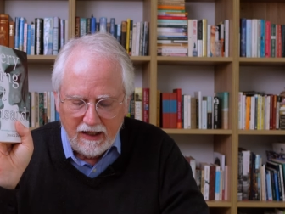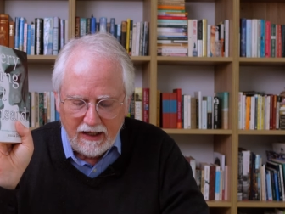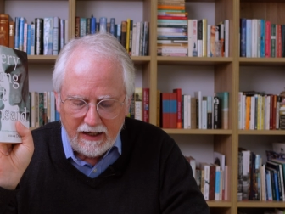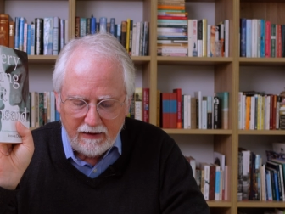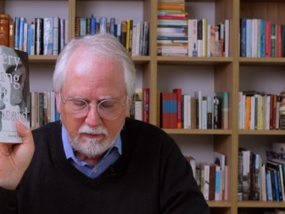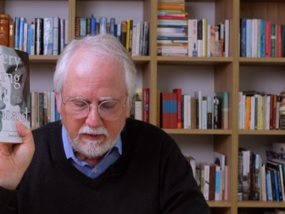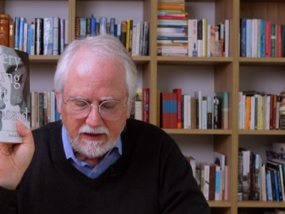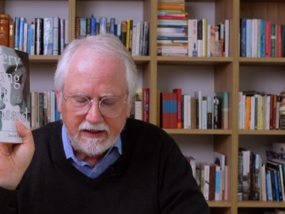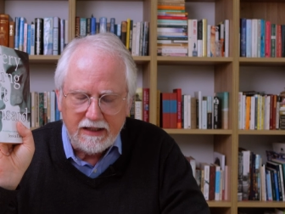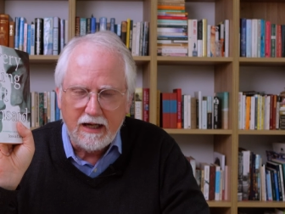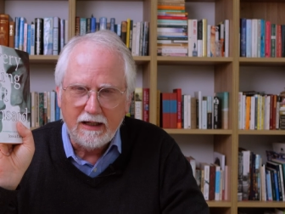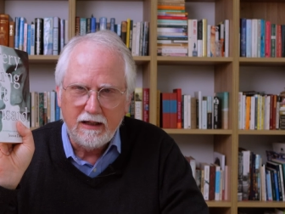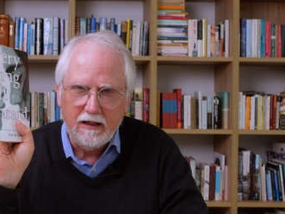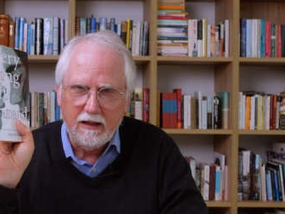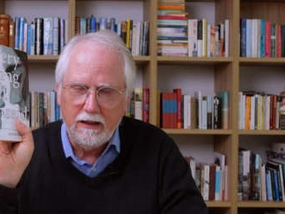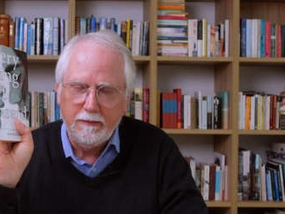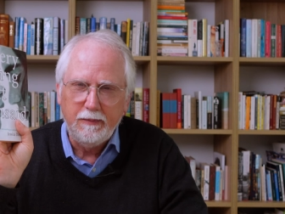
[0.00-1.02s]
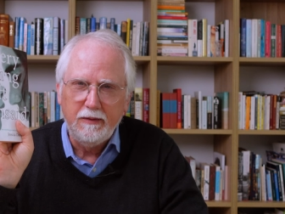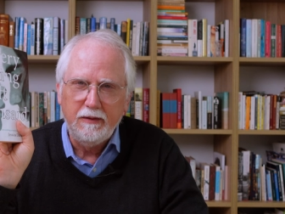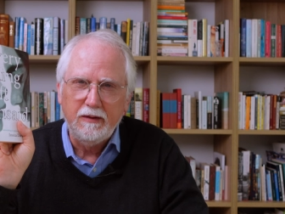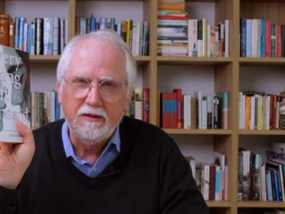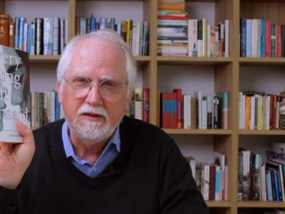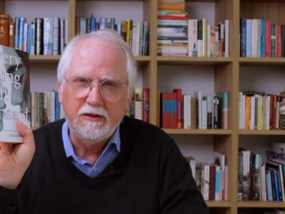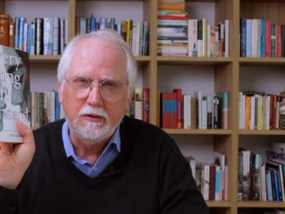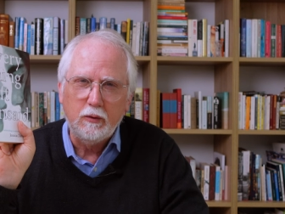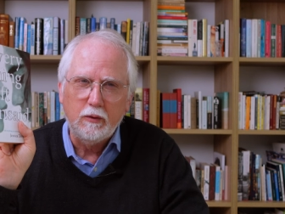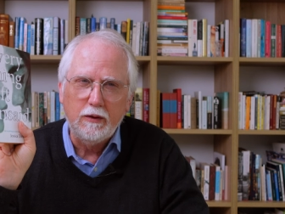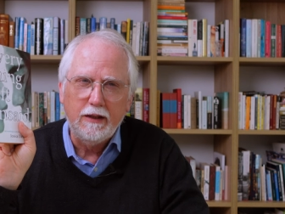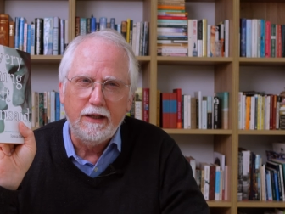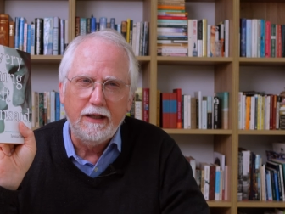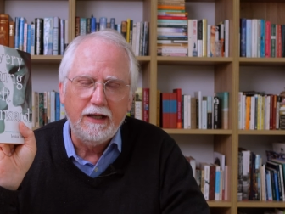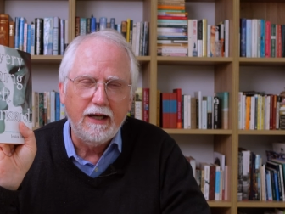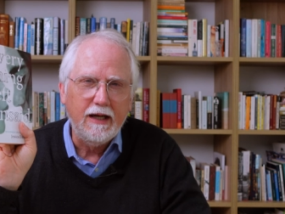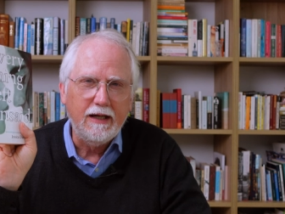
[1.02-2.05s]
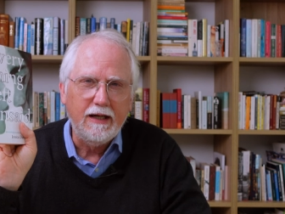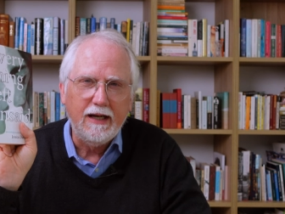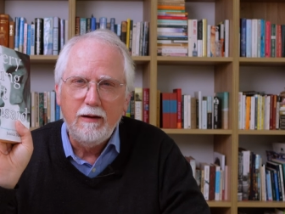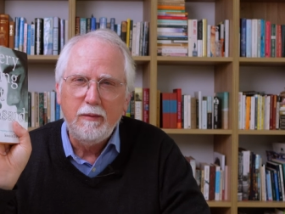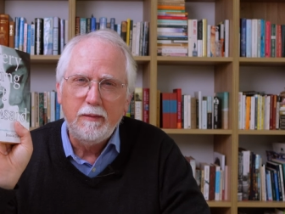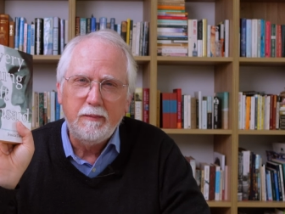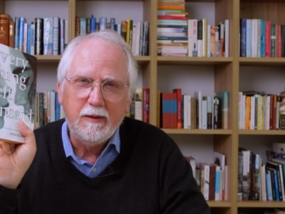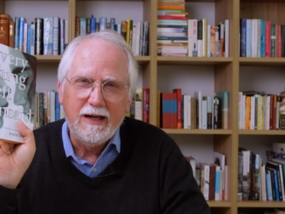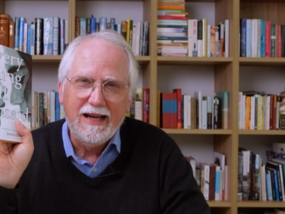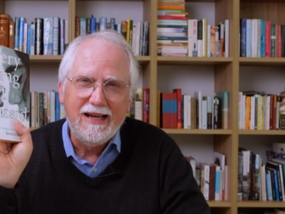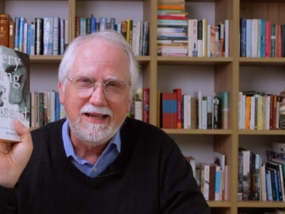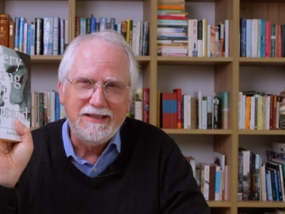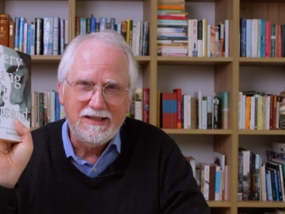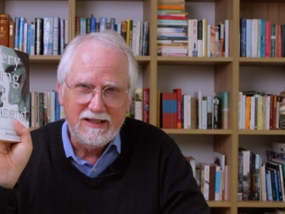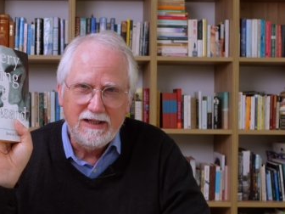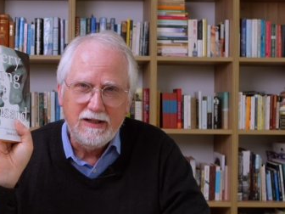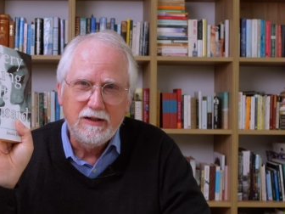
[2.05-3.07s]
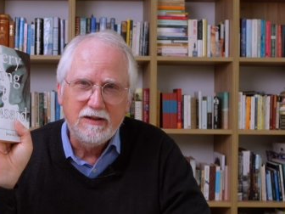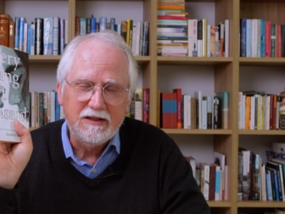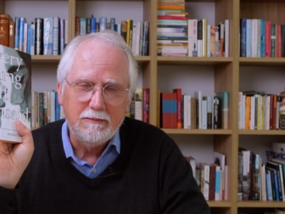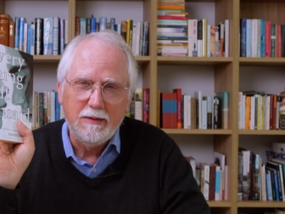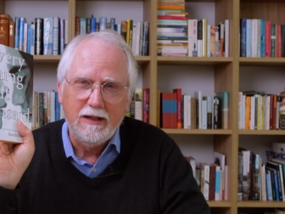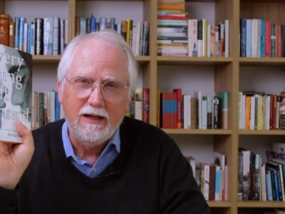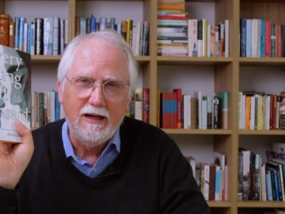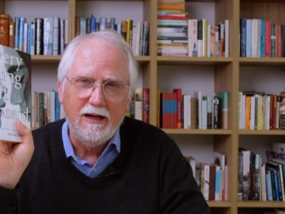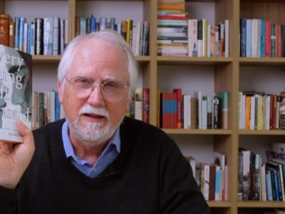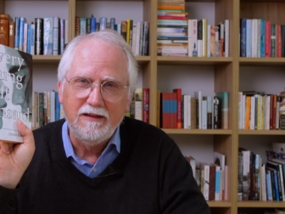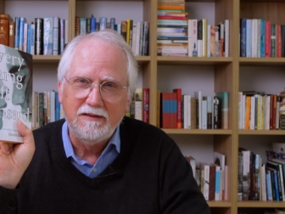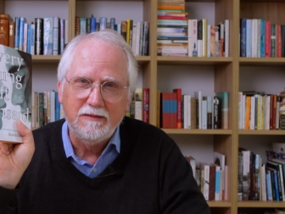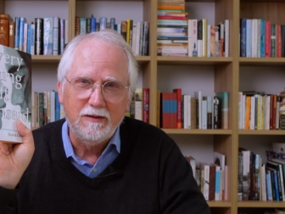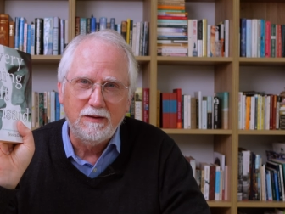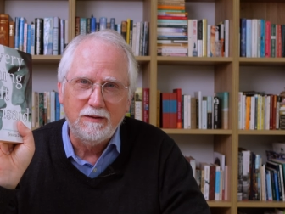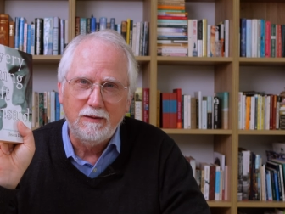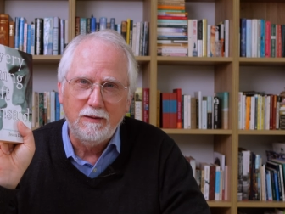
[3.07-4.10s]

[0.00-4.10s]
I really got caught up in their story and I remember I had tears in my eyes for